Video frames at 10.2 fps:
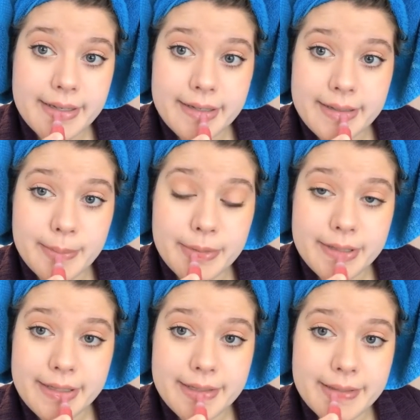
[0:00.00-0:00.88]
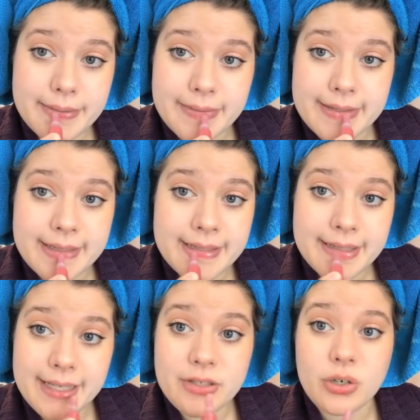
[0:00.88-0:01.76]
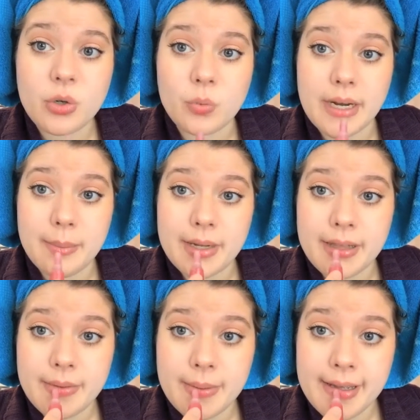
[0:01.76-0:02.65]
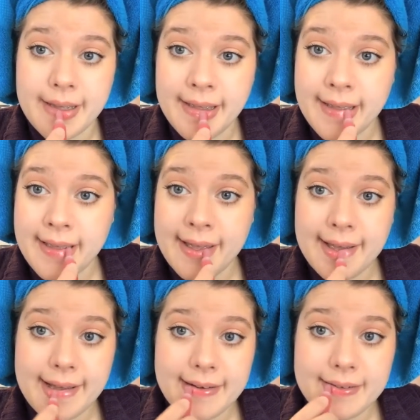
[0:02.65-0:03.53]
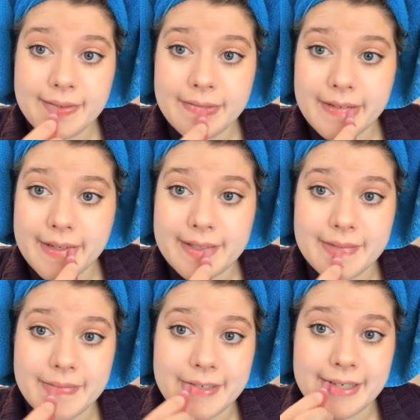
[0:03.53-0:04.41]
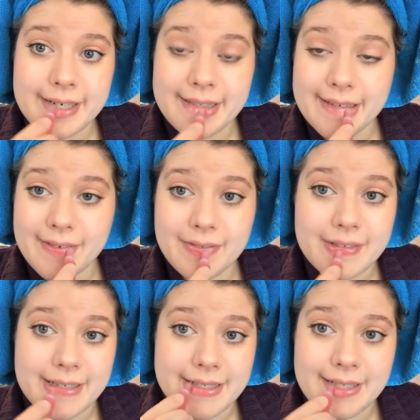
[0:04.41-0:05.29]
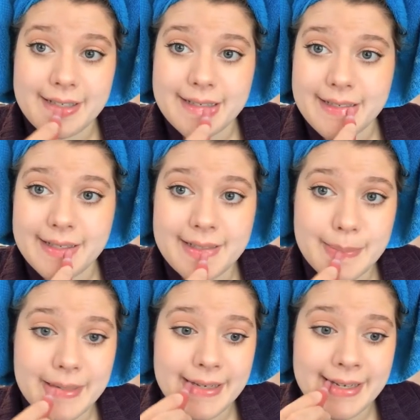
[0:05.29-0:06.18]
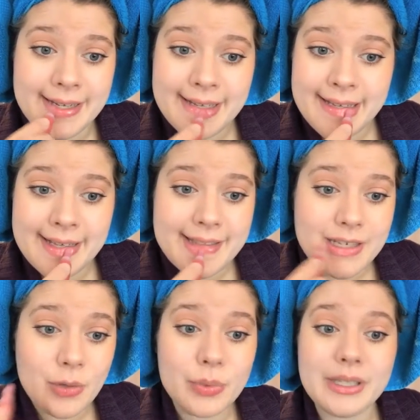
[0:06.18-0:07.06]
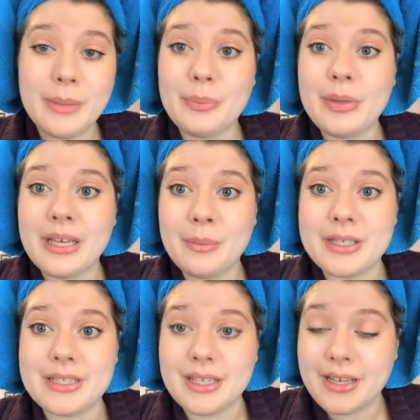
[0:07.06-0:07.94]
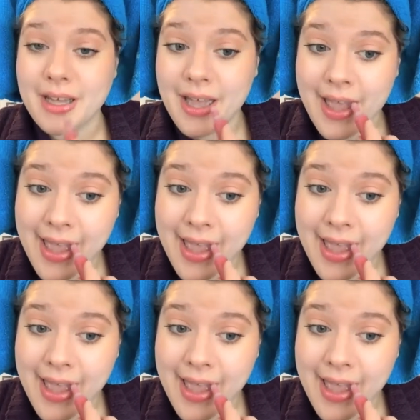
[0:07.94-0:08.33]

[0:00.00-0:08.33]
And put this on. These are great, by the way. I don't know if you guys have tried the e.l.f. glossy glosses, but they're really pigmented.